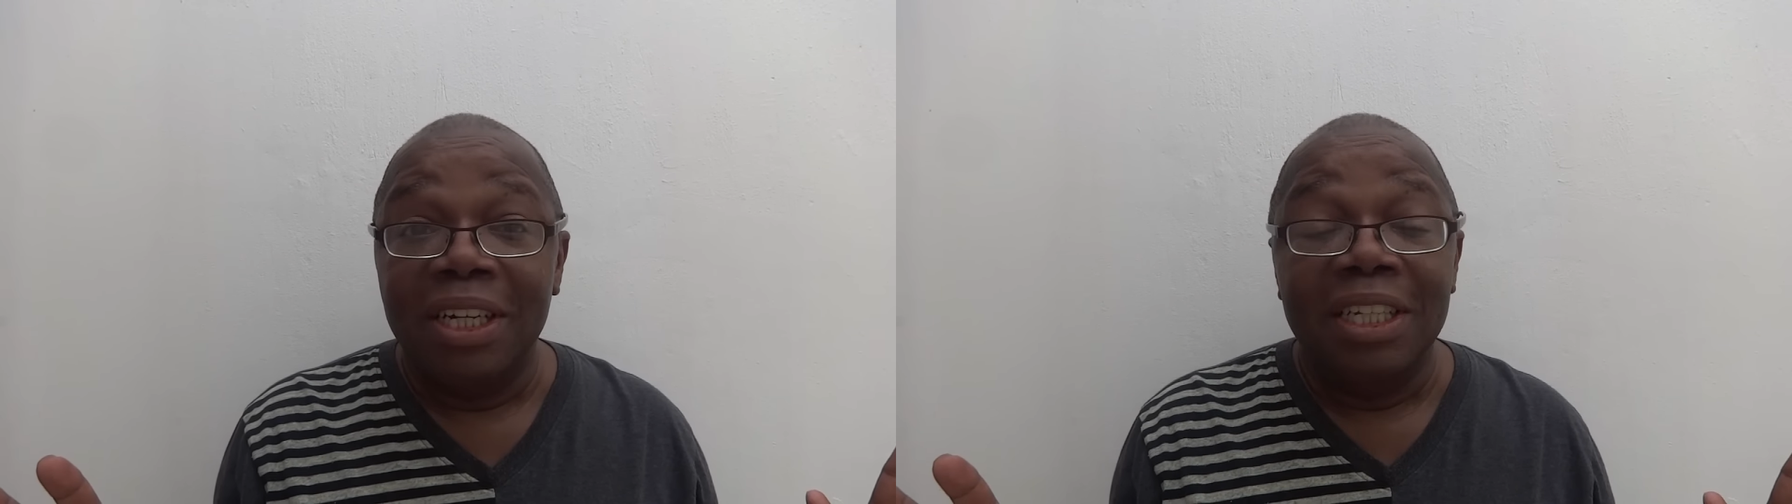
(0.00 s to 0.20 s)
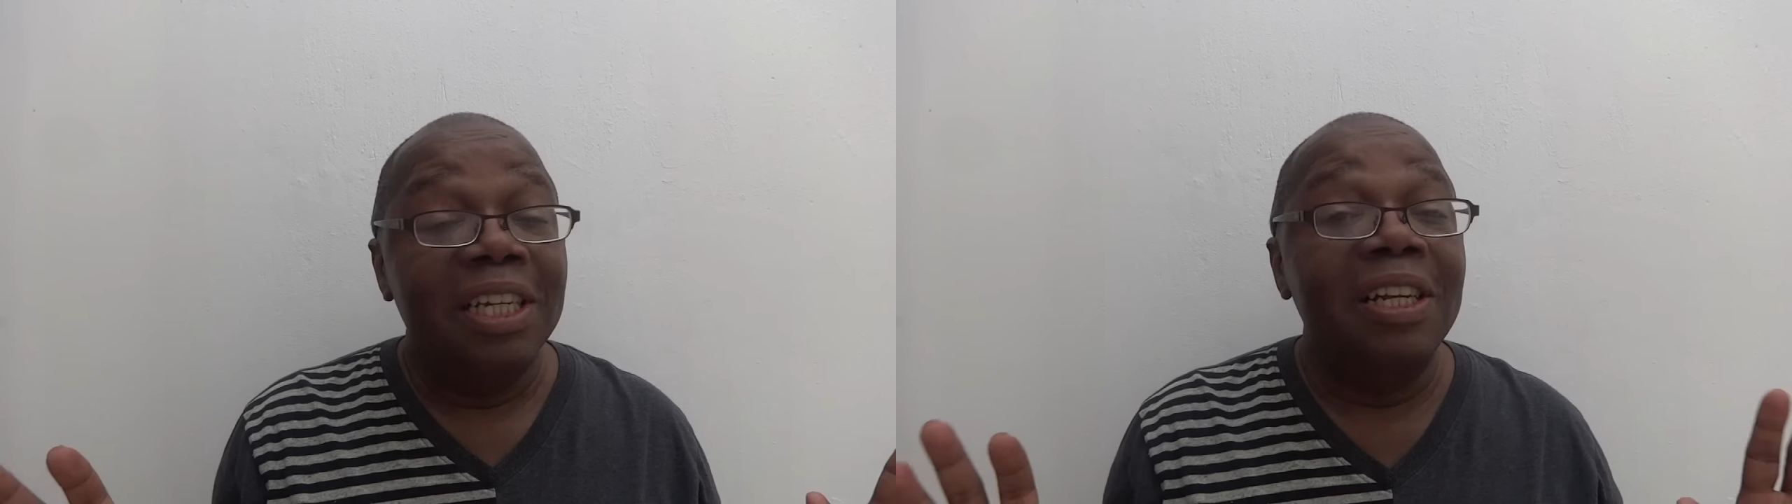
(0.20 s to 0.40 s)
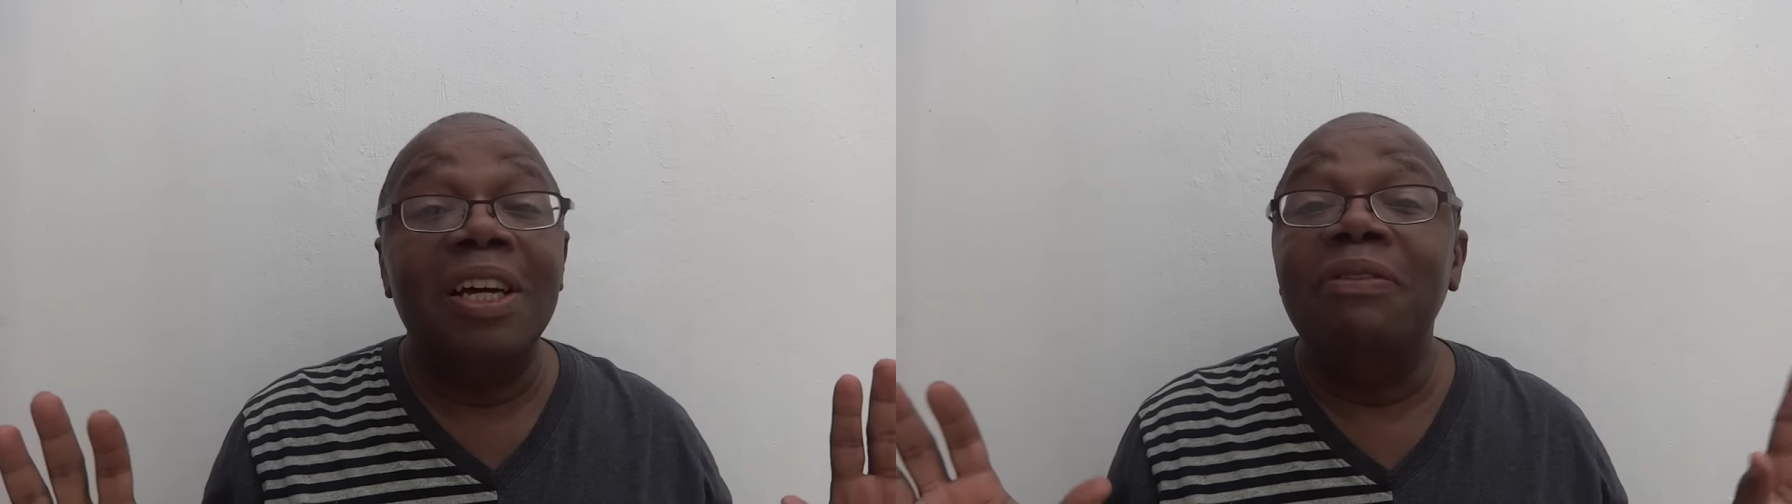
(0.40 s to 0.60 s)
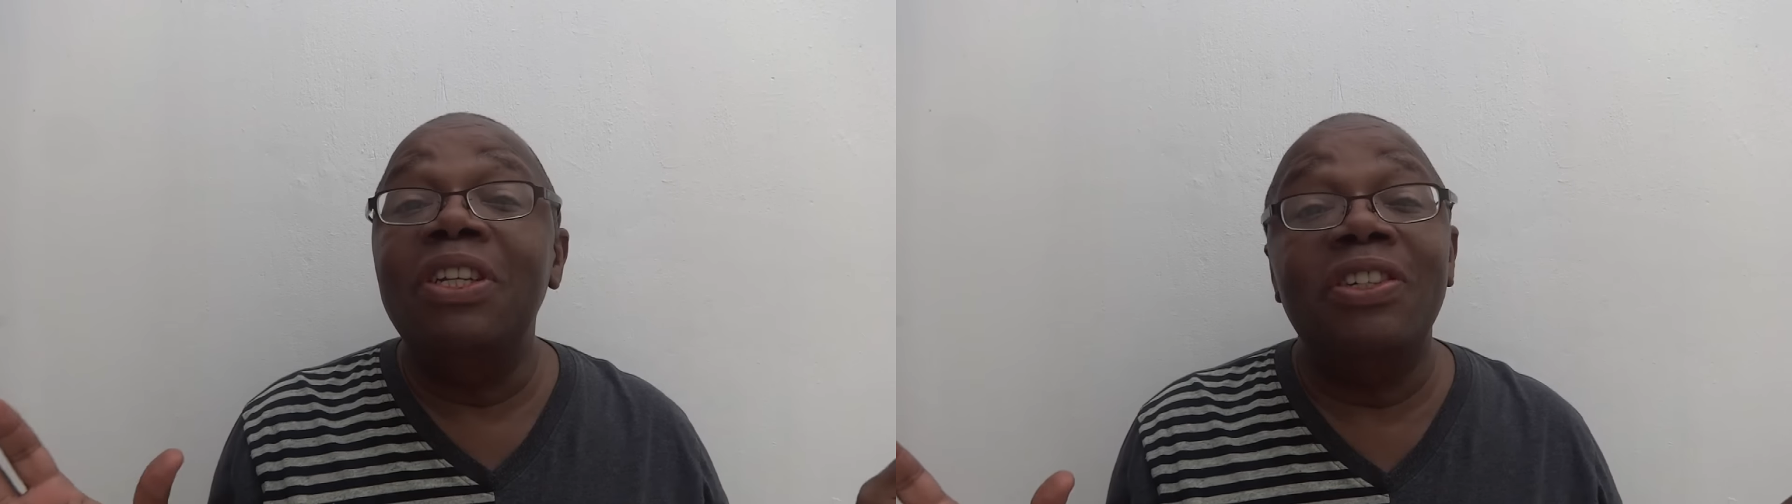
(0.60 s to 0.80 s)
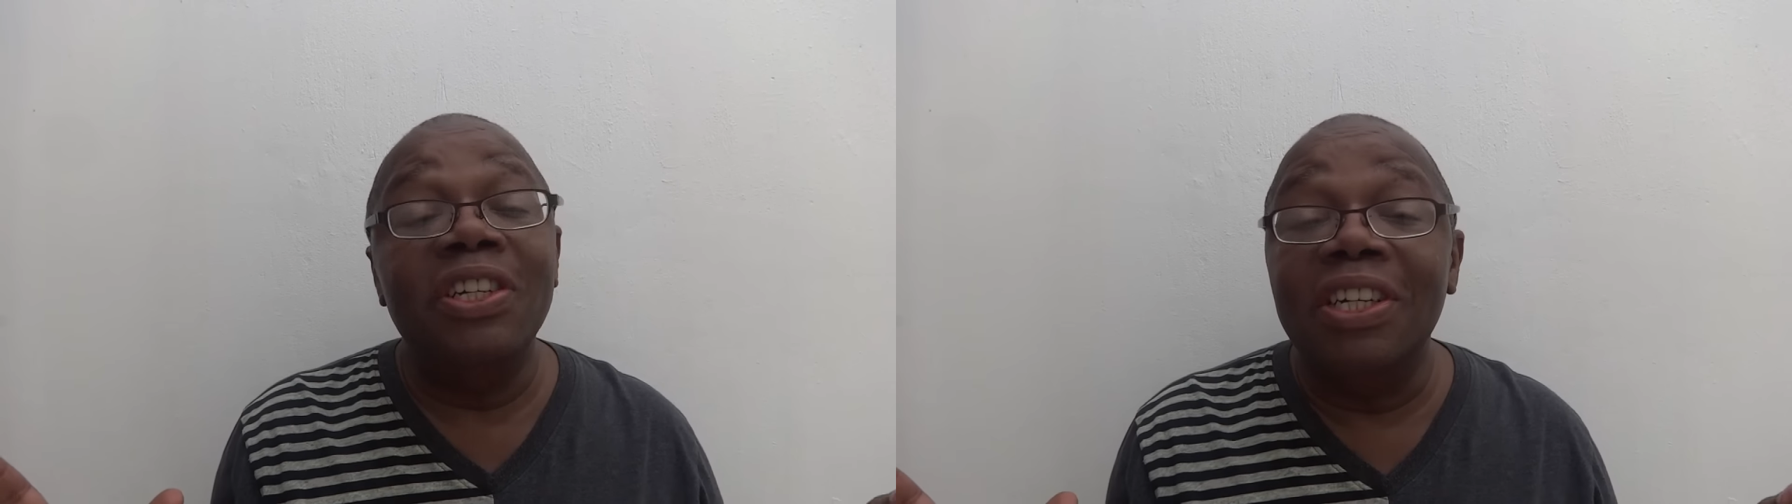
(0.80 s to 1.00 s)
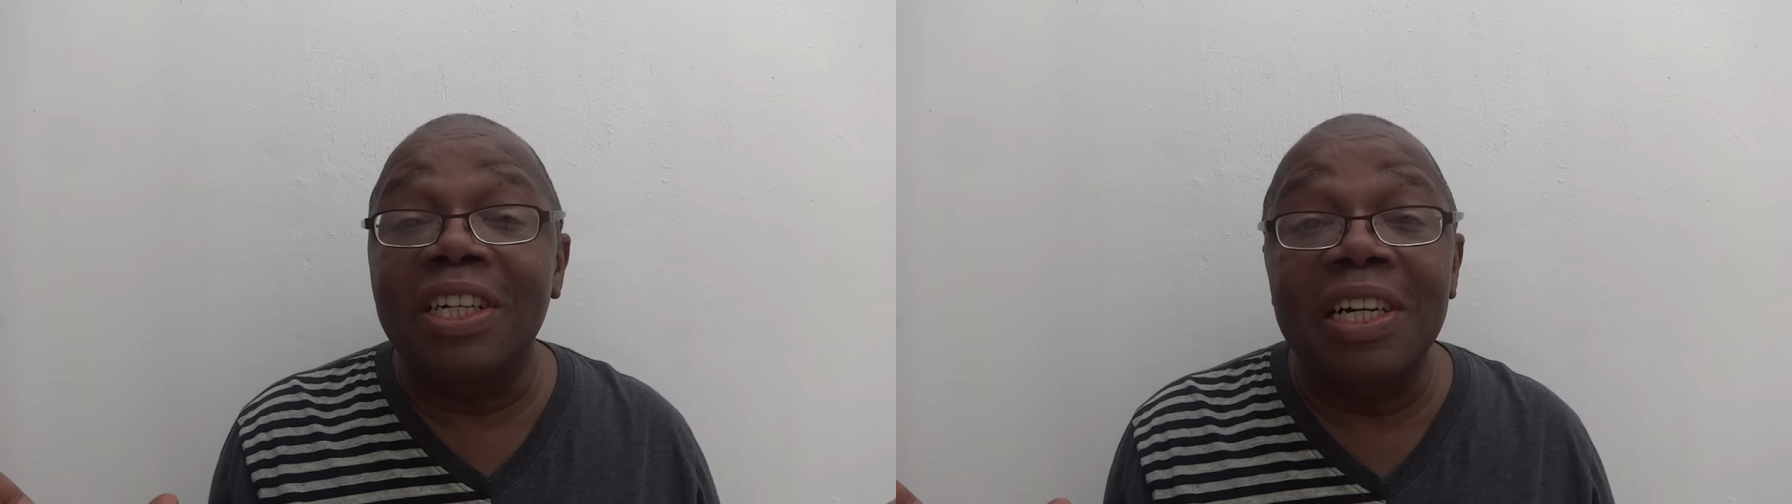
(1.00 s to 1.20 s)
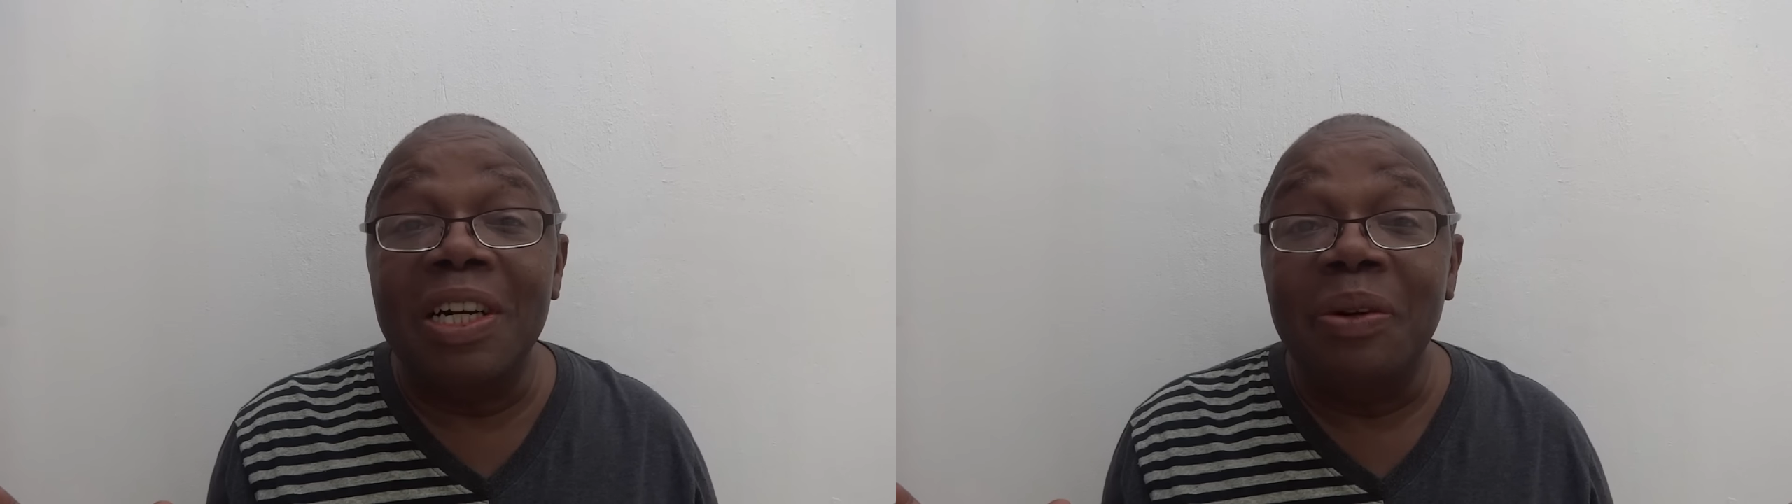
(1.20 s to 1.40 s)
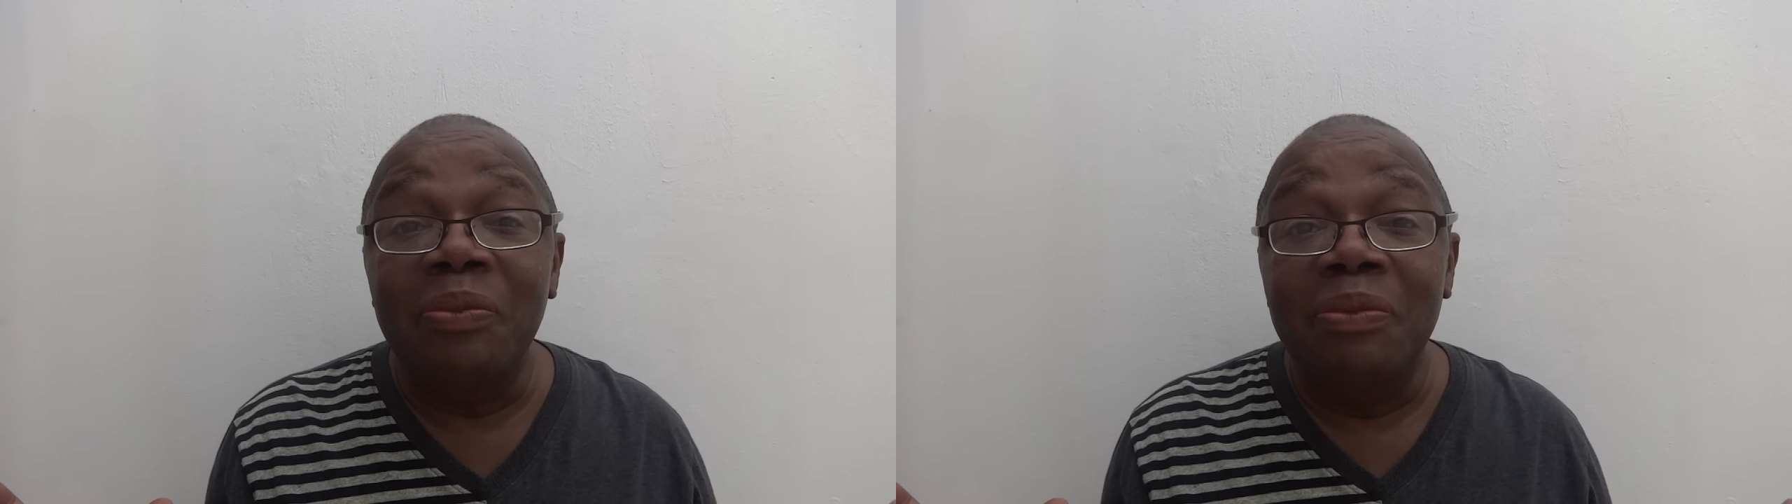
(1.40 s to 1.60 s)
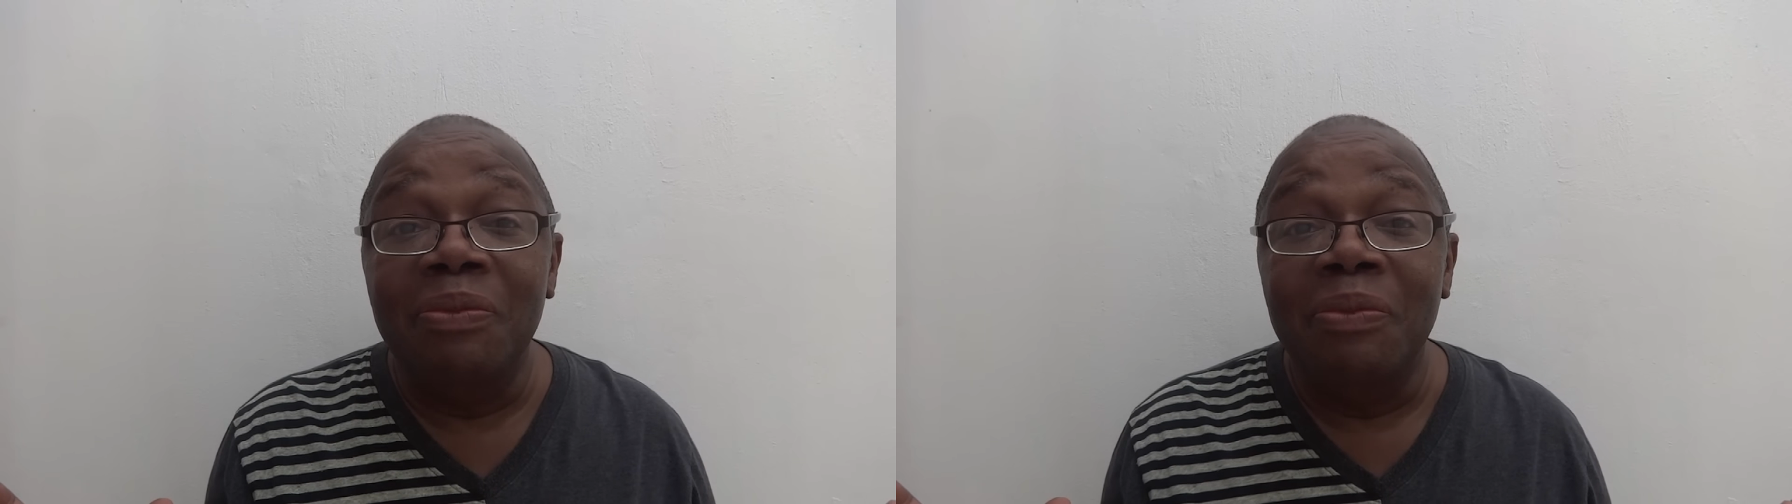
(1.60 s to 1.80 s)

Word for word: They love to see you come,